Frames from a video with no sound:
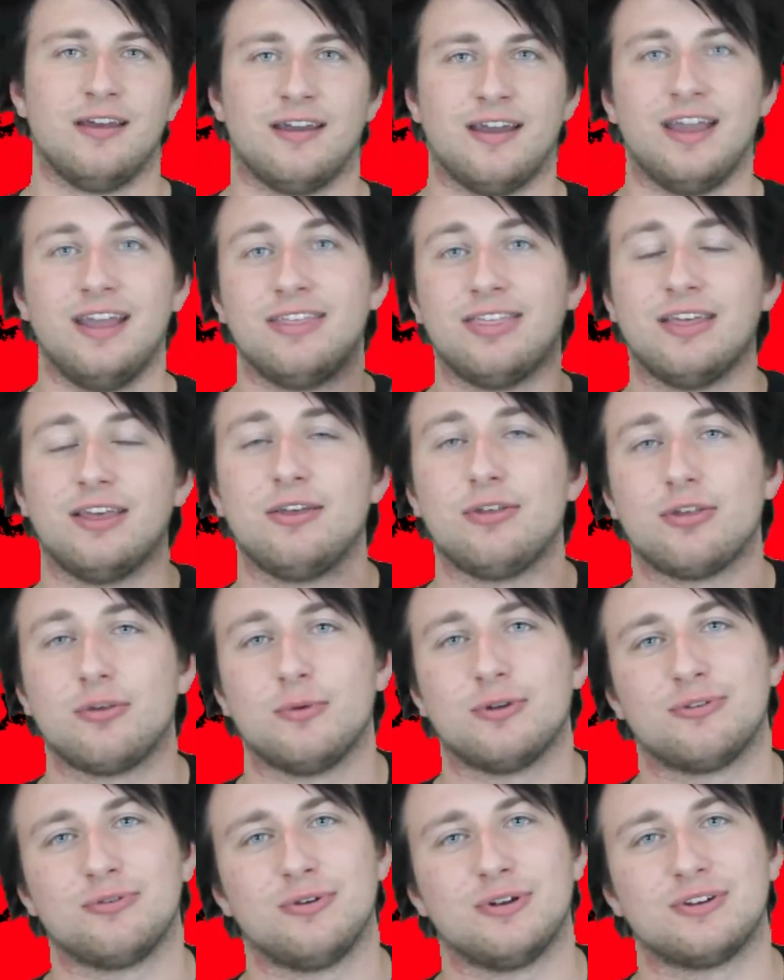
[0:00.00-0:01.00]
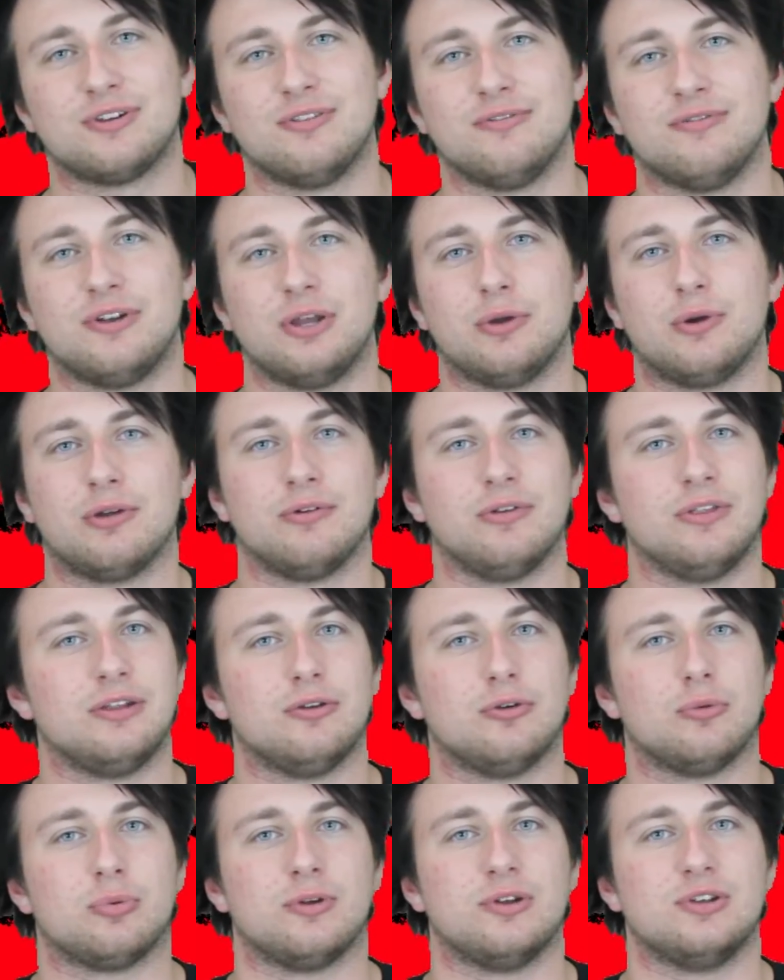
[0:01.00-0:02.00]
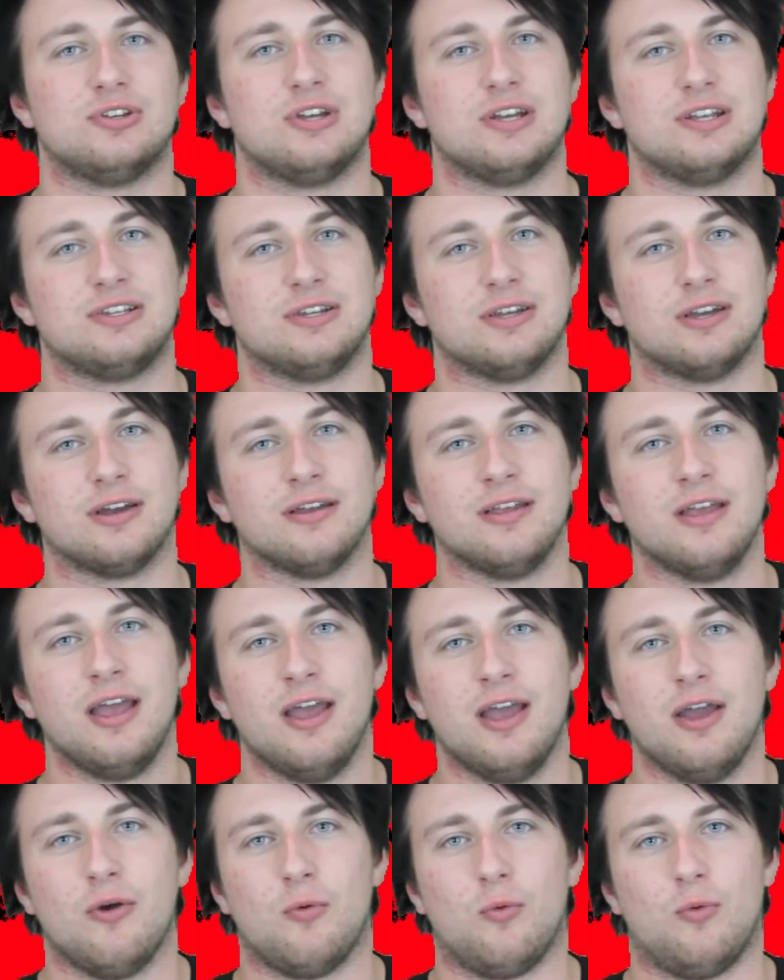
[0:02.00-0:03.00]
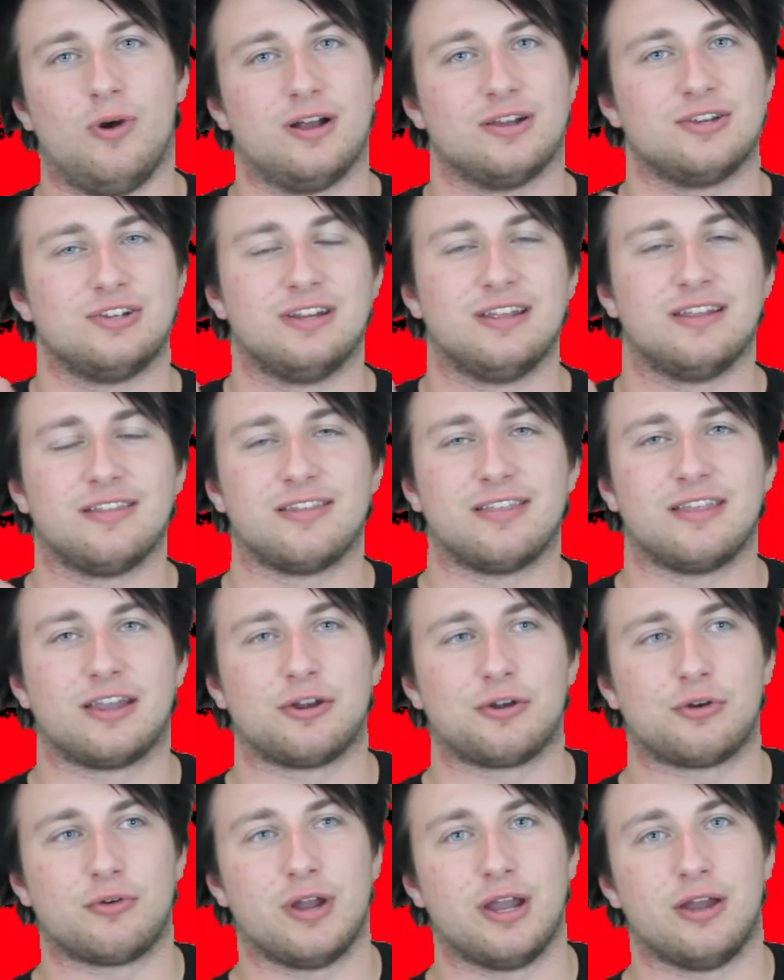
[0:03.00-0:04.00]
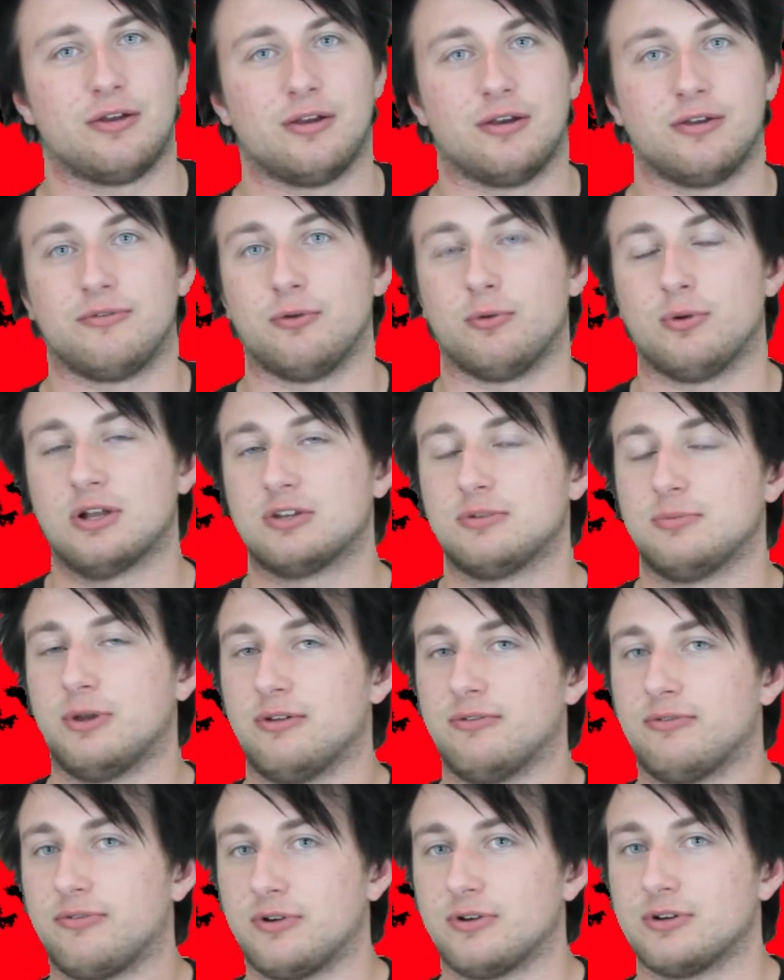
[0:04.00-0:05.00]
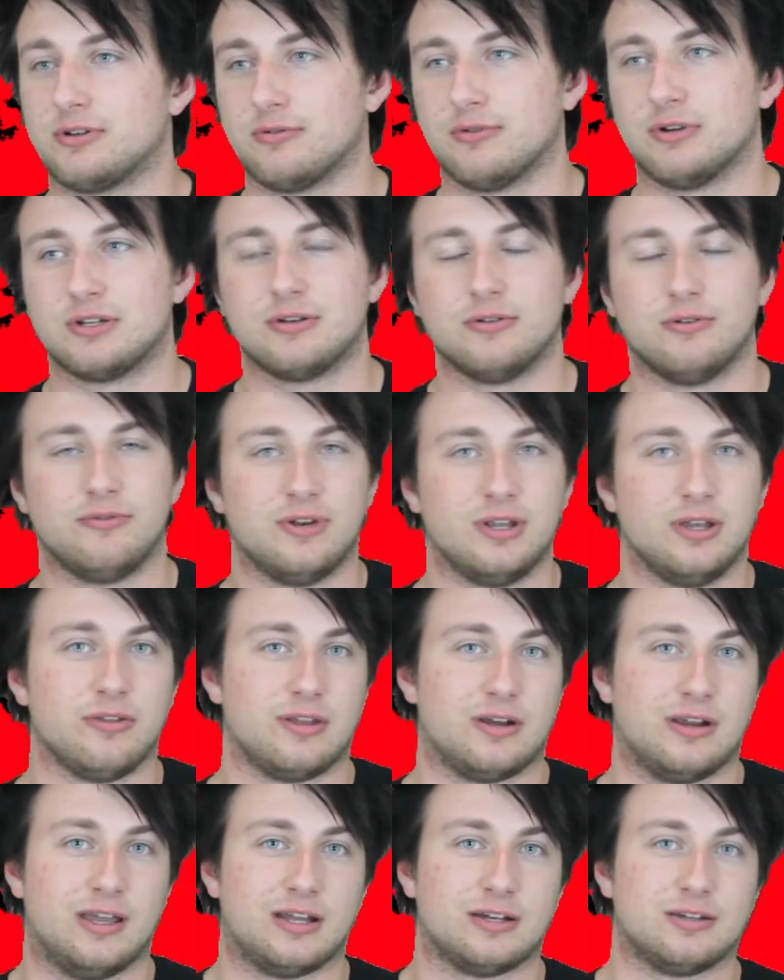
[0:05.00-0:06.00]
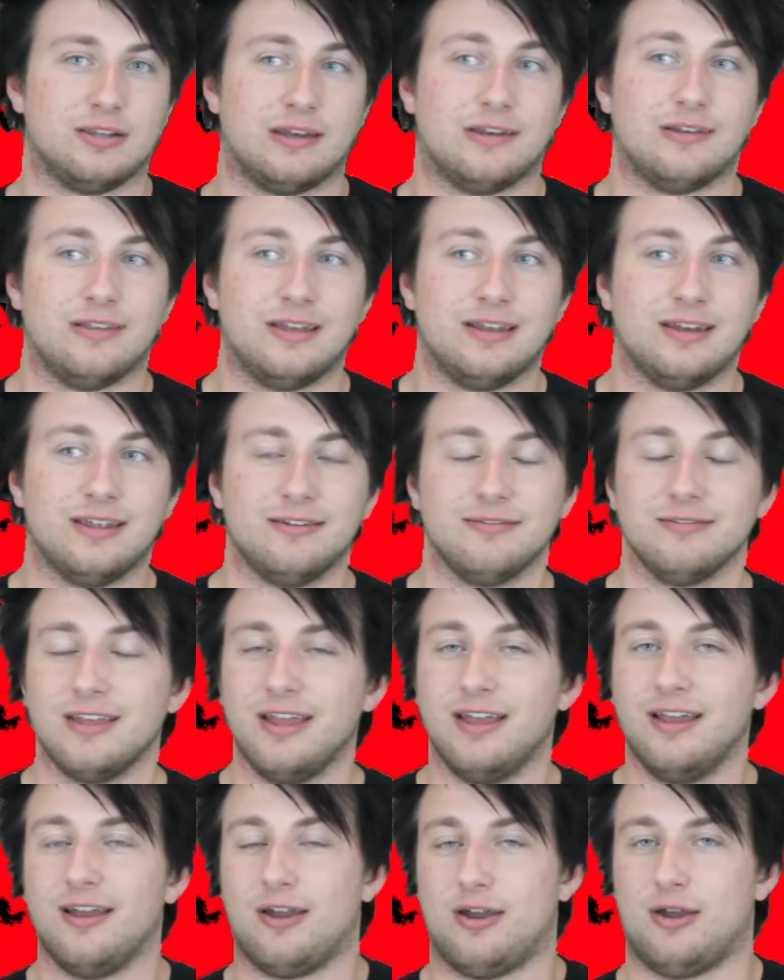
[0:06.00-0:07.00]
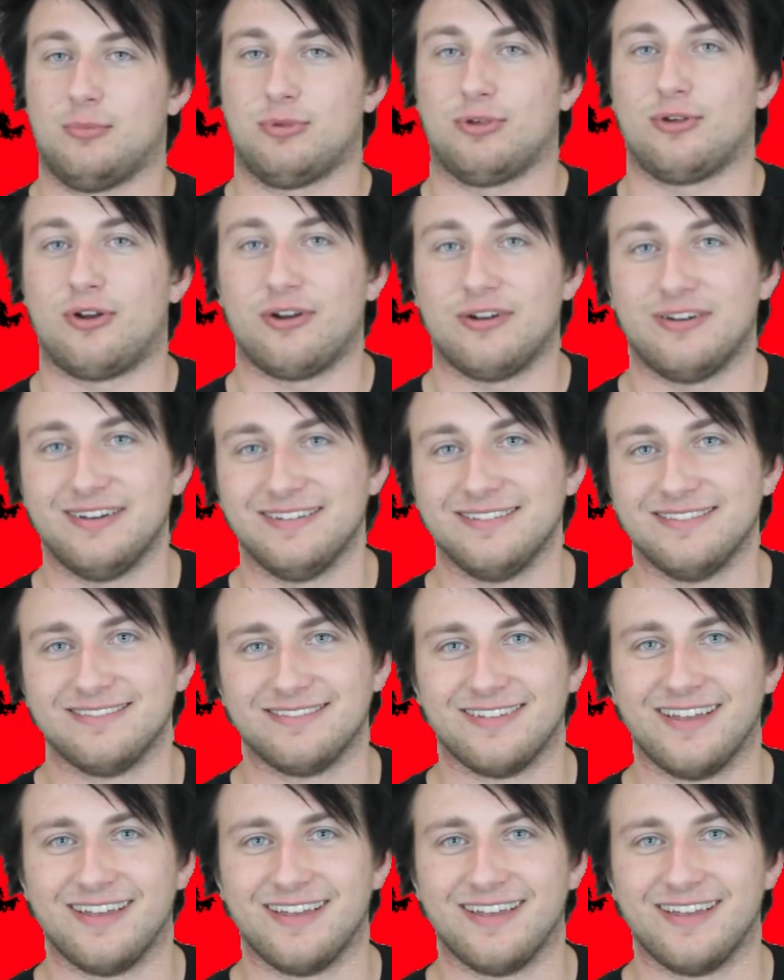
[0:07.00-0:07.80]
Hey, thank you so much for watching the video. I really do appreciate you watching and sticking around. And if you watched my first original video that I actually deleted, I'm sorry.